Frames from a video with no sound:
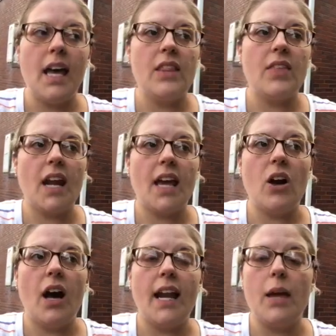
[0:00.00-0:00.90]
that I
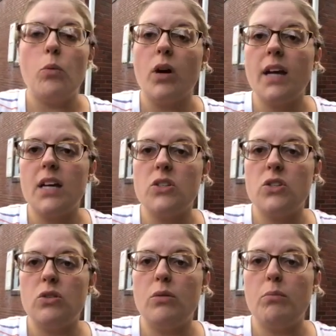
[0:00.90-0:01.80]
got a working
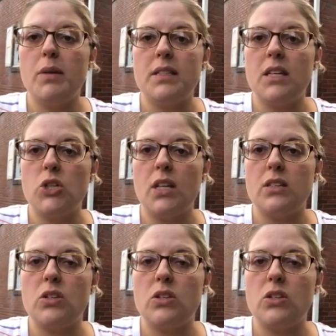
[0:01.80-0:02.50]
student position.